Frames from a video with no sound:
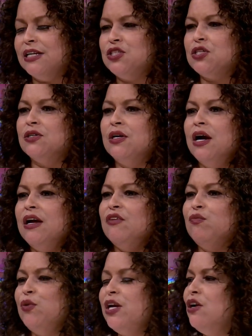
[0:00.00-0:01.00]
and so
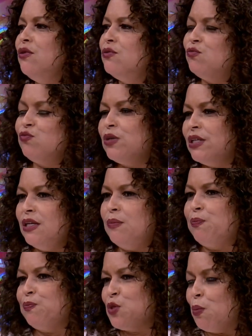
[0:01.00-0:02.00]
if we don't really
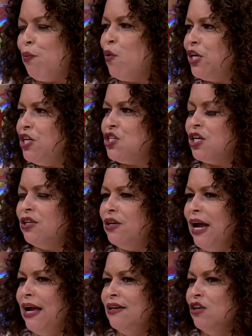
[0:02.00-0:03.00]
support each
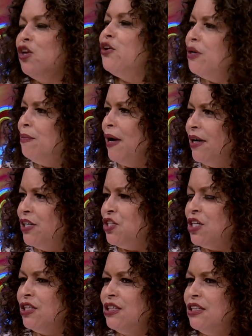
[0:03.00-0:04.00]
other and learn about
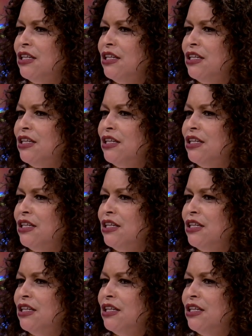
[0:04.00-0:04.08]
each other,